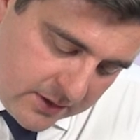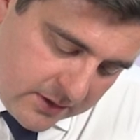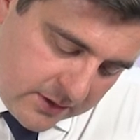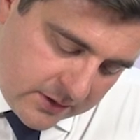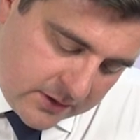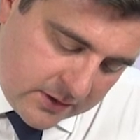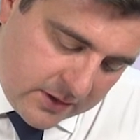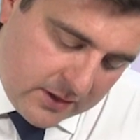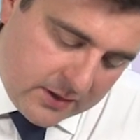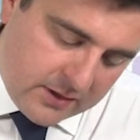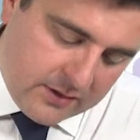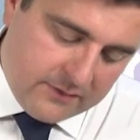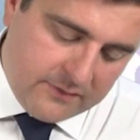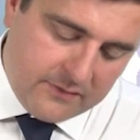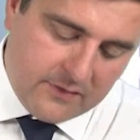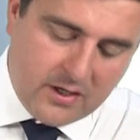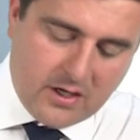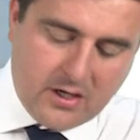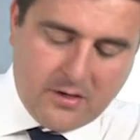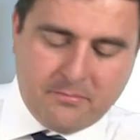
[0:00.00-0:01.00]
the kind
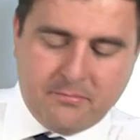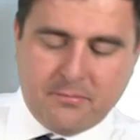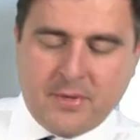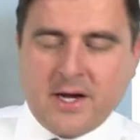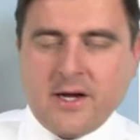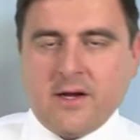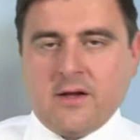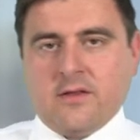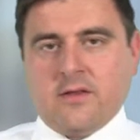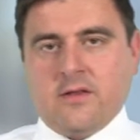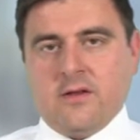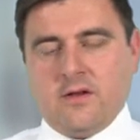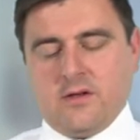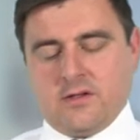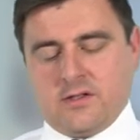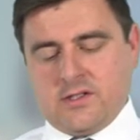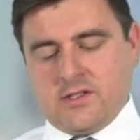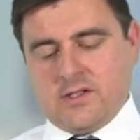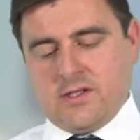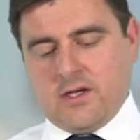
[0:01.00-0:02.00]
of bank
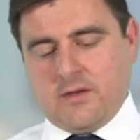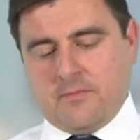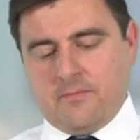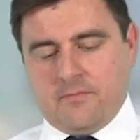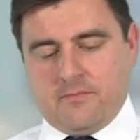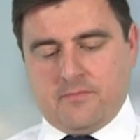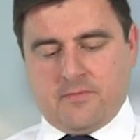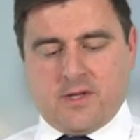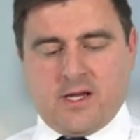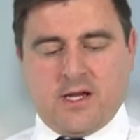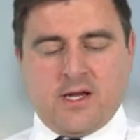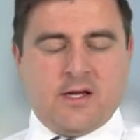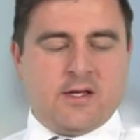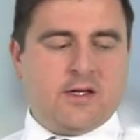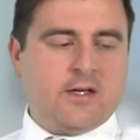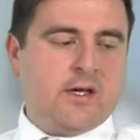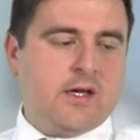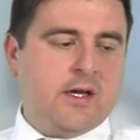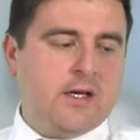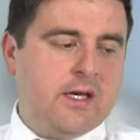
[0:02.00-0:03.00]
that
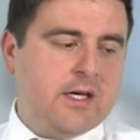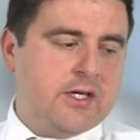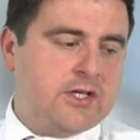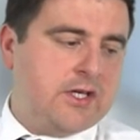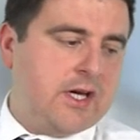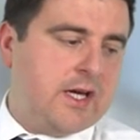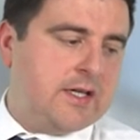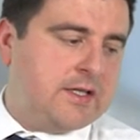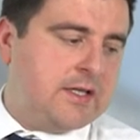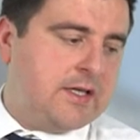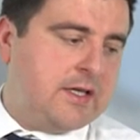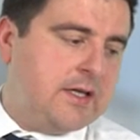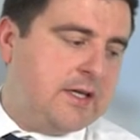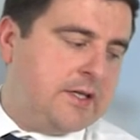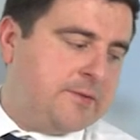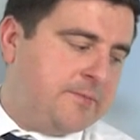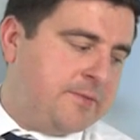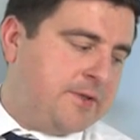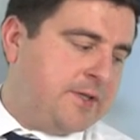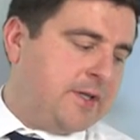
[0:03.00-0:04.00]
had initiated
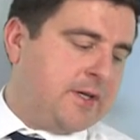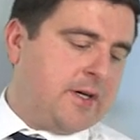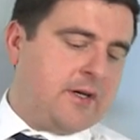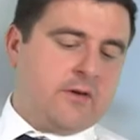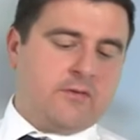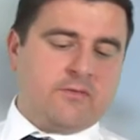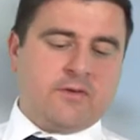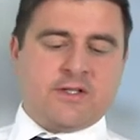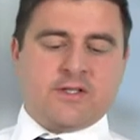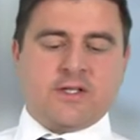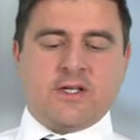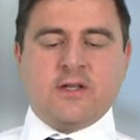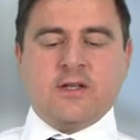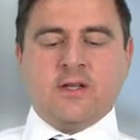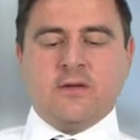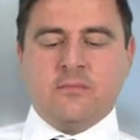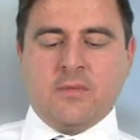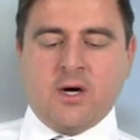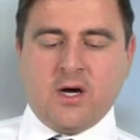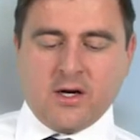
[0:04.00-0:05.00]
this particular risk
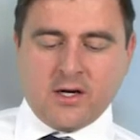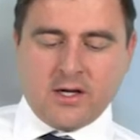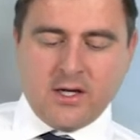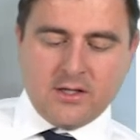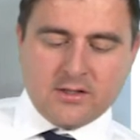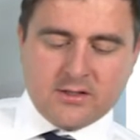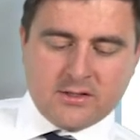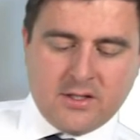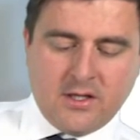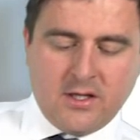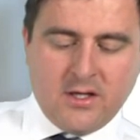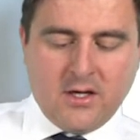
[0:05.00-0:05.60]
in the market.